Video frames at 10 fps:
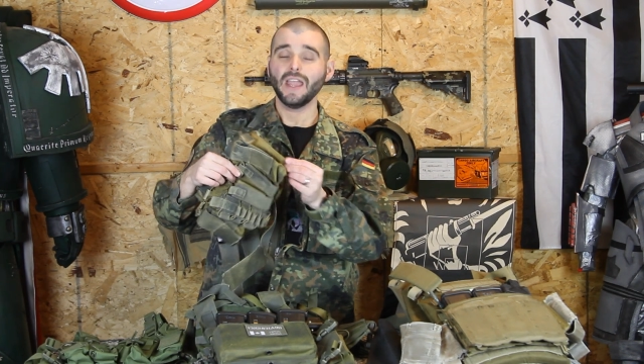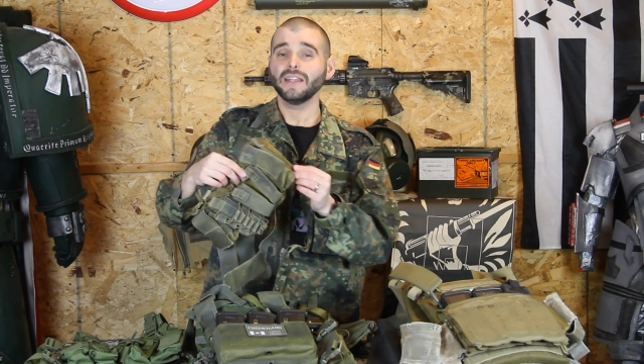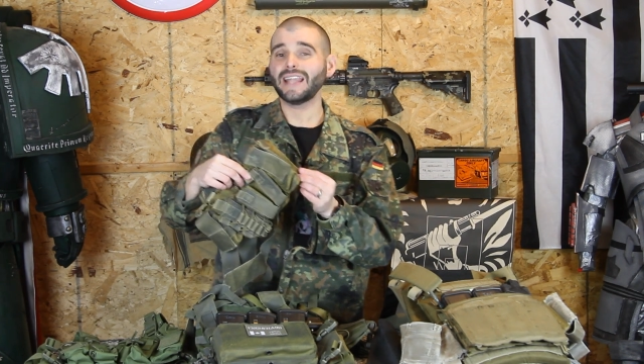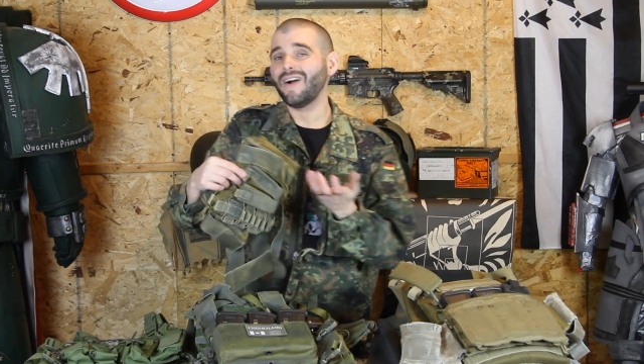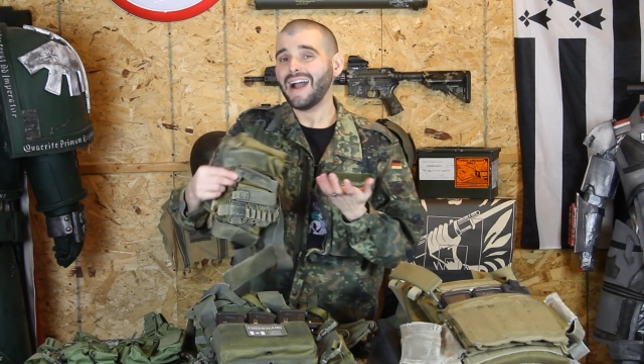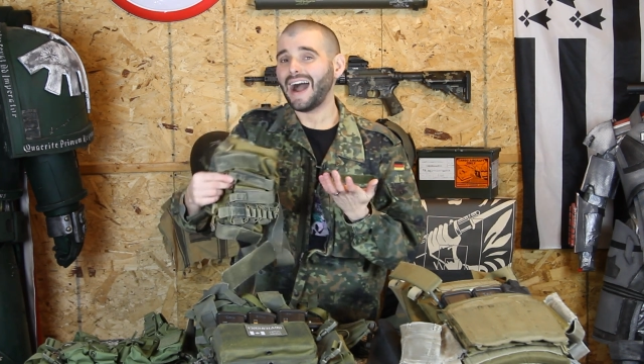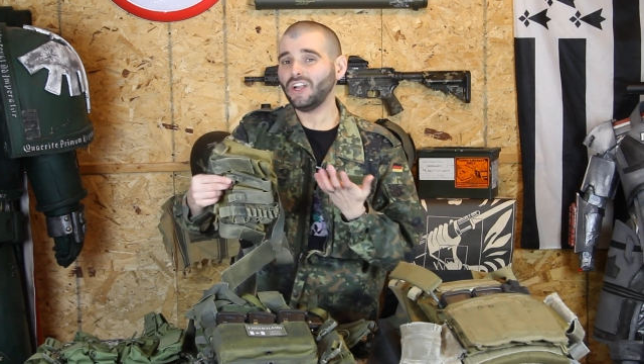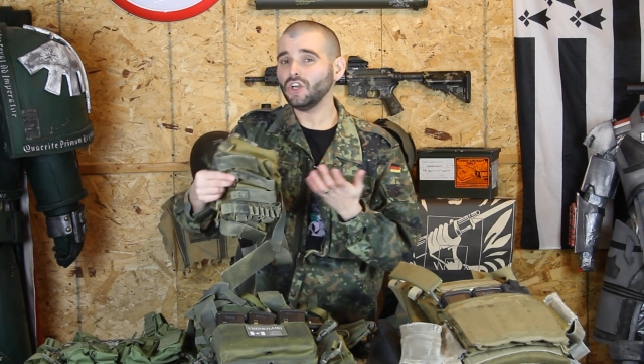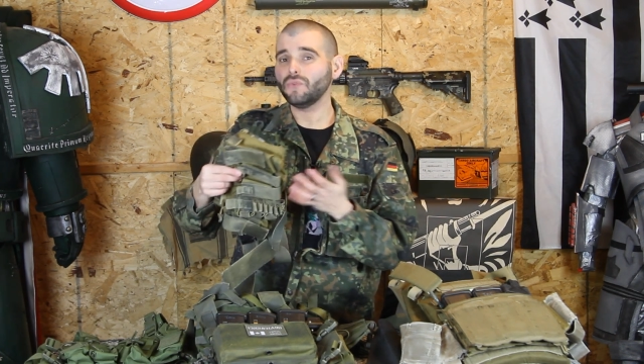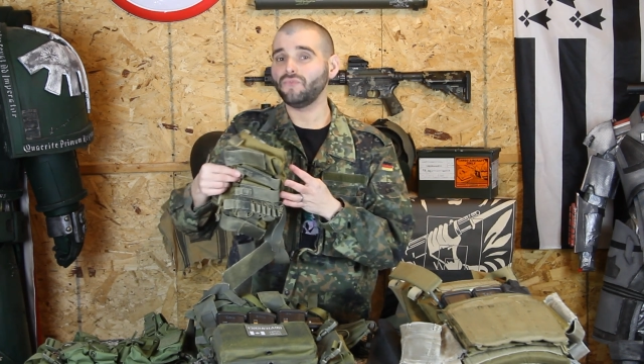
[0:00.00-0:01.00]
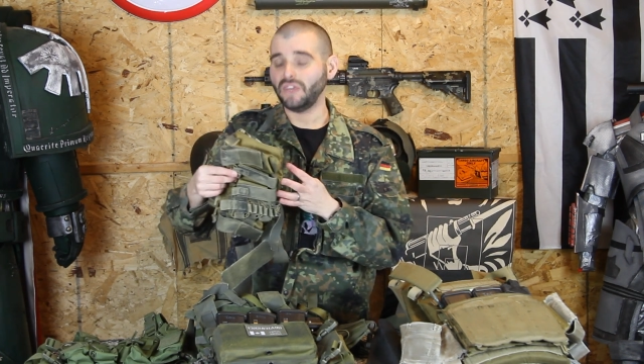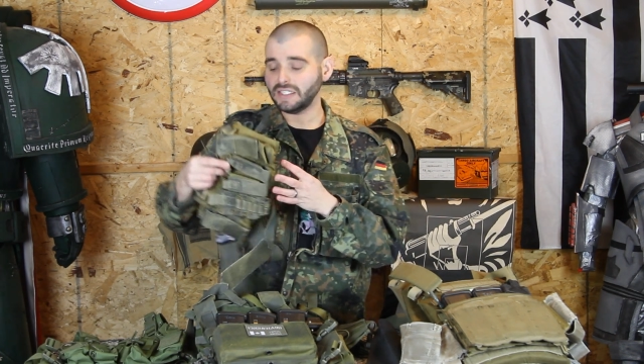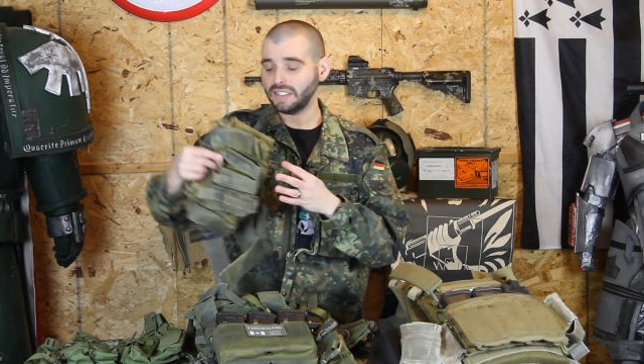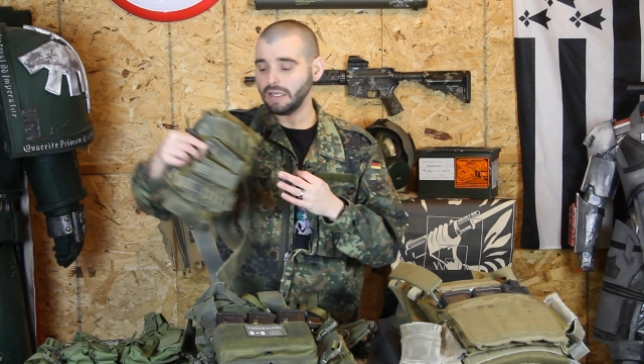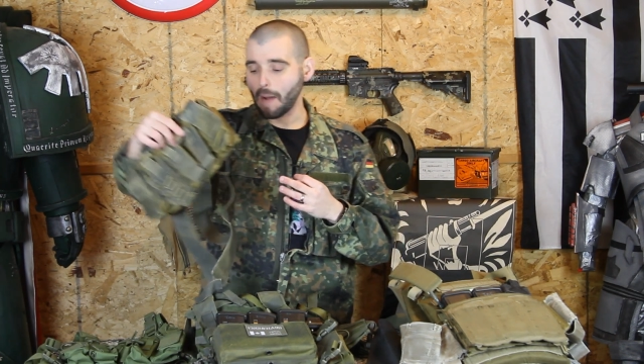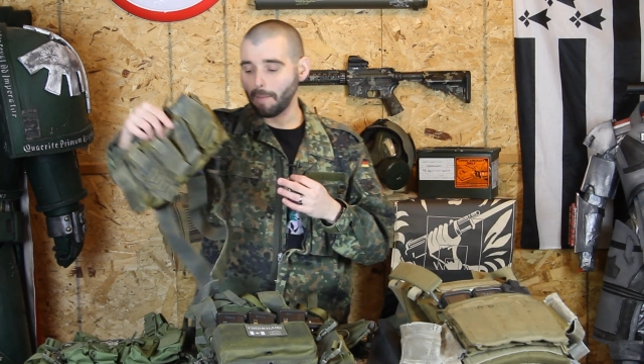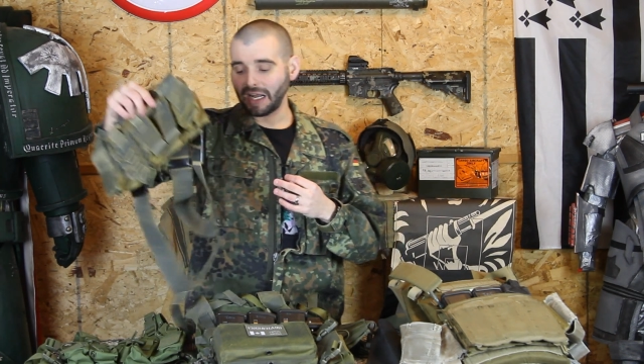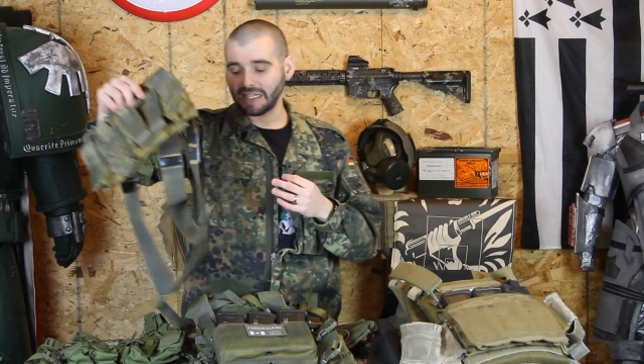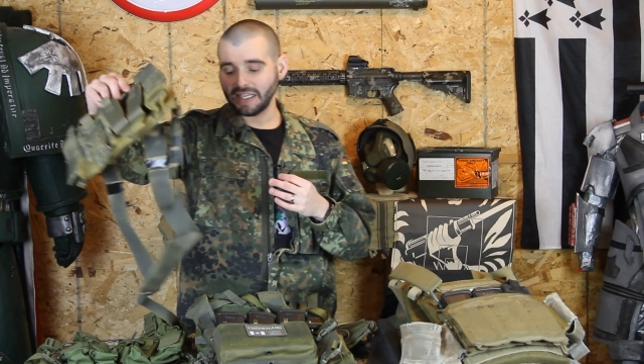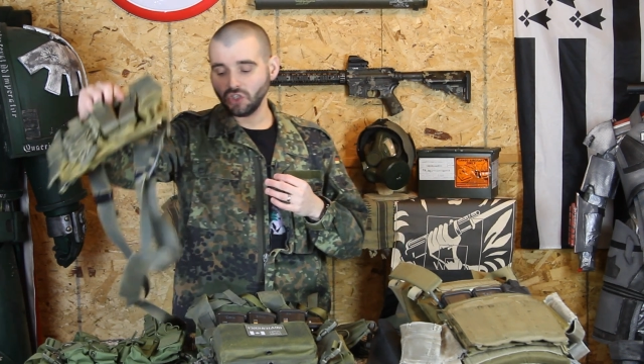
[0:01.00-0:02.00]
Now, I could have fixed it, but
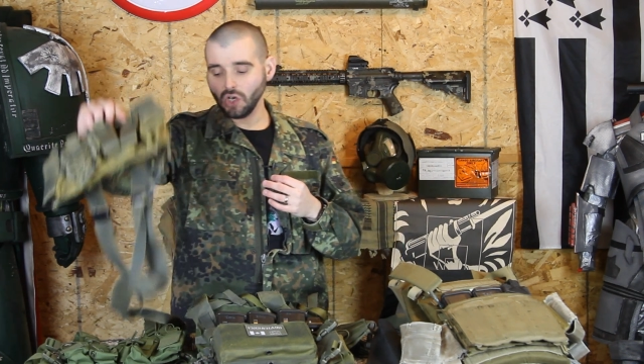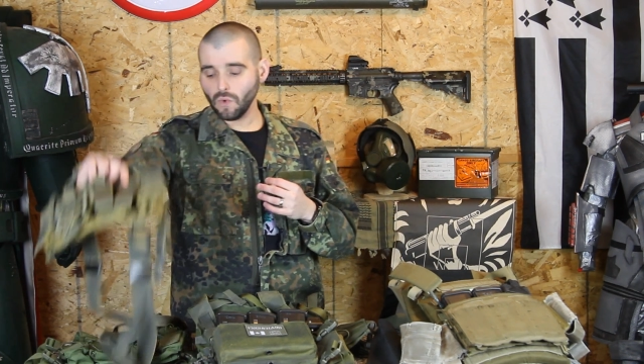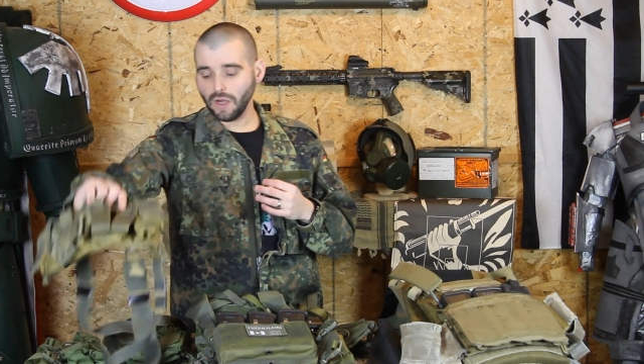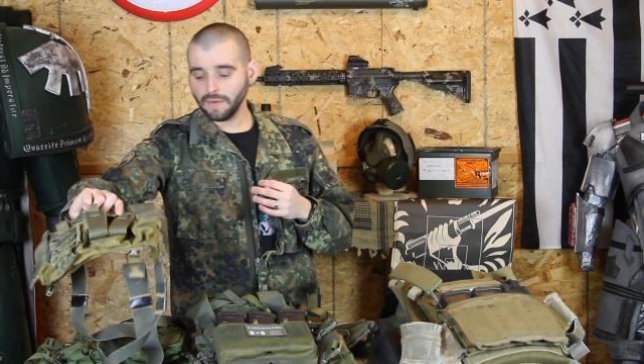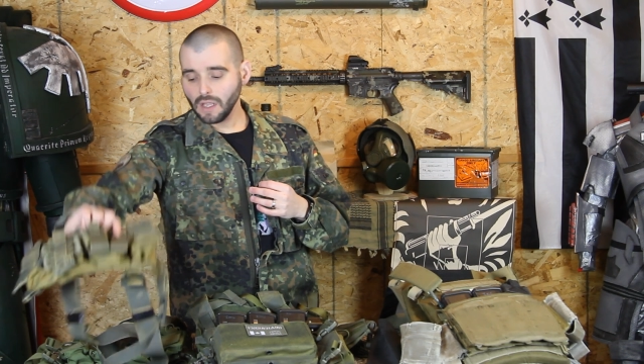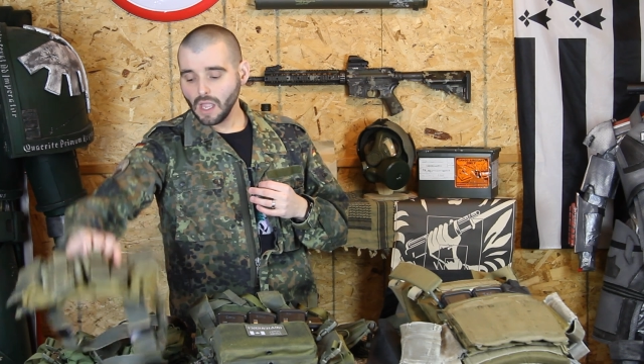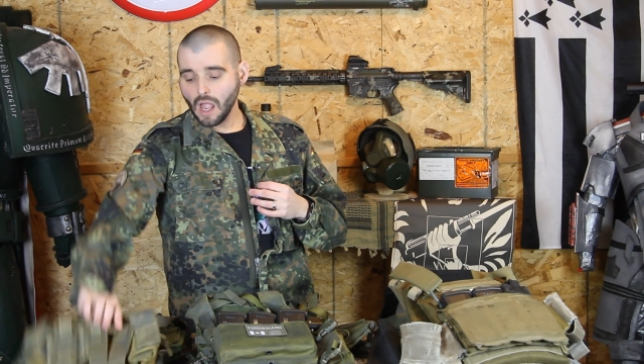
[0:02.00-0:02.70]
I said, you know what?